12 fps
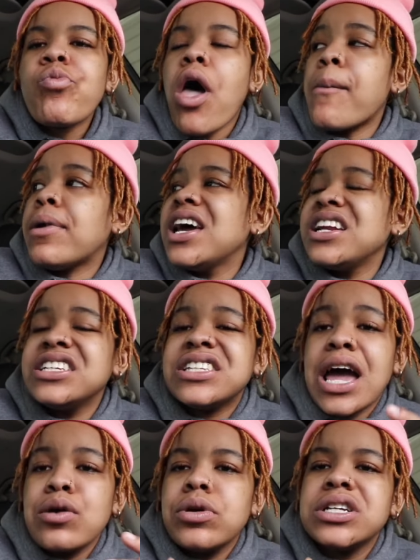I'm gonna let this
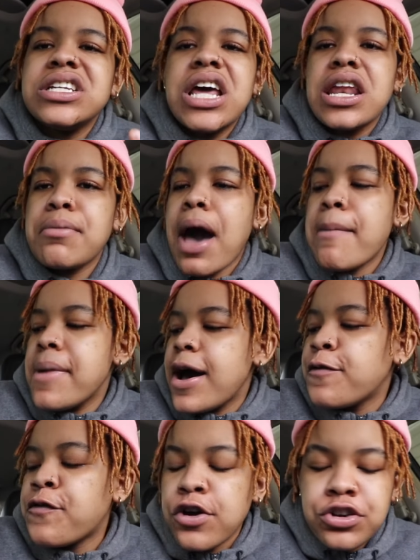like resonate in my
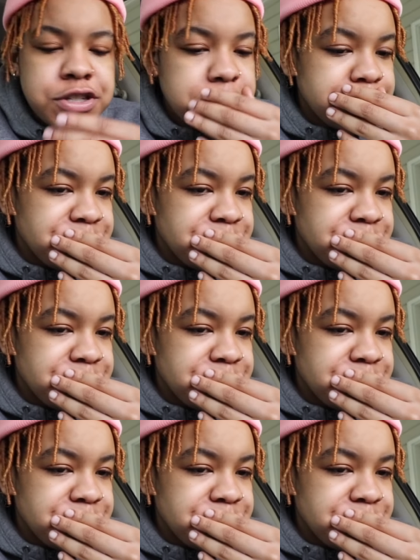mouth first.